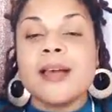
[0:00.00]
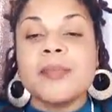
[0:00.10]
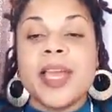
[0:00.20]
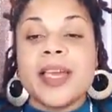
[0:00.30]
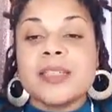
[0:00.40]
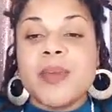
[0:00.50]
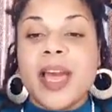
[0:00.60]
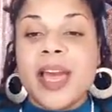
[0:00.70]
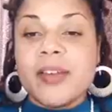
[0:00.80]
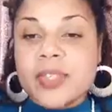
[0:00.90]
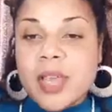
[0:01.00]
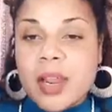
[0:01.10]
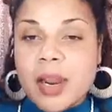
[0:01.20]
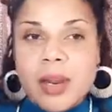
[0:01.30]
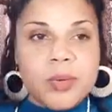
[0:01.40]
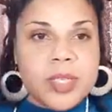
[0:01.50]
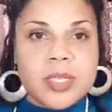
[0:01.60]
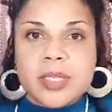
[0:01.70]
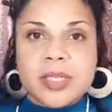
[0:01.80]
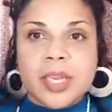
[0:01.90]
It has my avatar, which
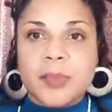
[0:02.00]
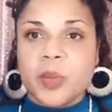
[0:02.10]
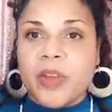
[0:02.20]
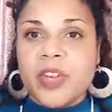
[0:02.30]
is the same as my